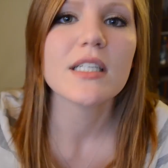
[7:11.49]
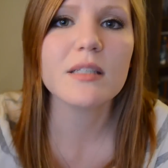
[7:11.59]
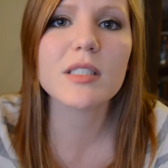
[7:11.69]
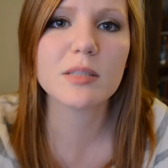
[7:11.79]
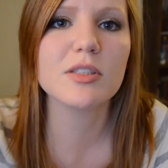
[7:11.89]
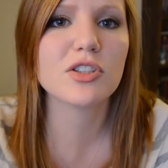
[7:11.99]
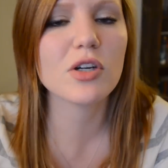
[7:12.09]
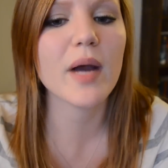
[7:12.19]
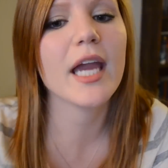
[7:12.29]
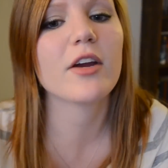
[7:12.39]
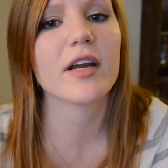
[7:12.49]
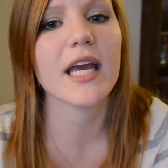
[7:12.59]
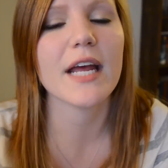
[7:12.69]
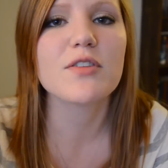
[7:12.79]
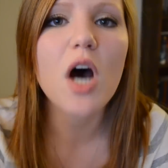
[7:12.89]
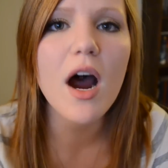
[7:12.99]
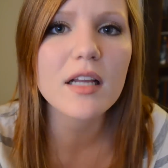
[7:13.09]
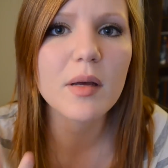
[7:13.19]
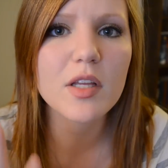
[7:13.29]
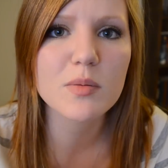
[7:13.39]
He makes me so angry, and I've
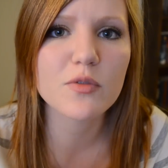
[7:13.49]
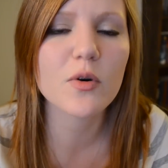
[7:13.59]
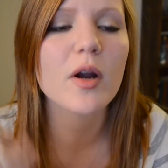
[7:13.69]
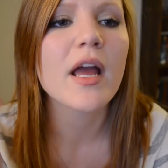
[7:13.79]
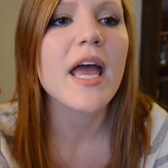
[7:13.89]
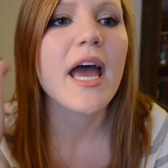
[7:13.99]
talked about this before.